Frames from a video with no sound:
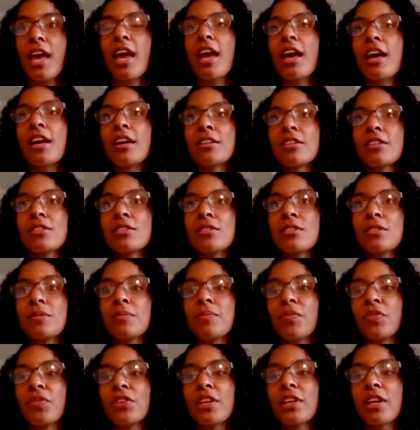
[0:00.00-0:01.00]
And
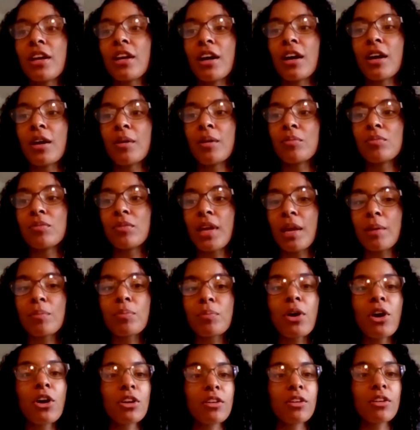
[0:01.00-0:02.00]
um,
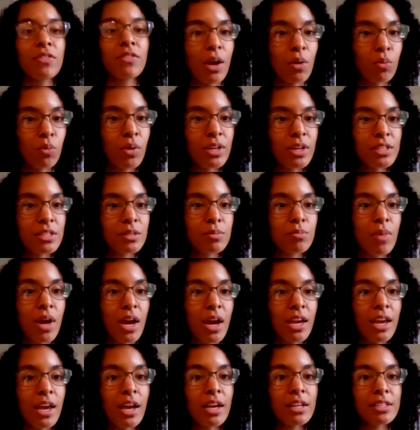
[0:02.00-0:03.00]
and part of that was
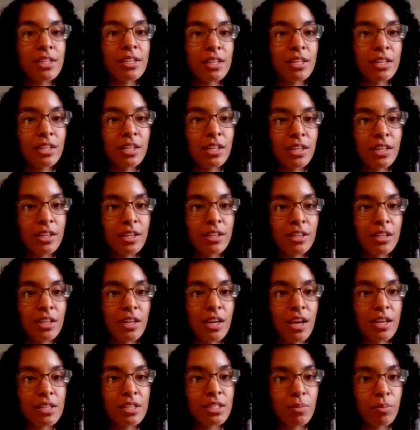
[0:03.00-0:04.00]
my identity
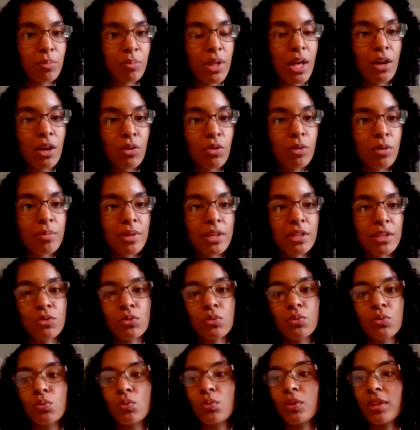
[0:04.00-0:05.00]
as a black
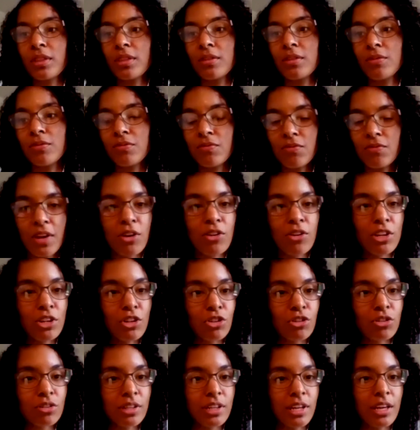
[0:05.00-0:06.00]
woman with very
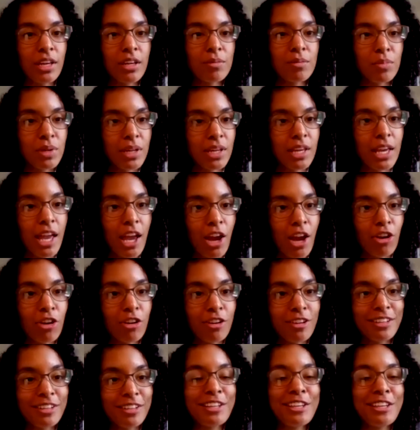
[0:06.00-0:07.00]
curly big hair,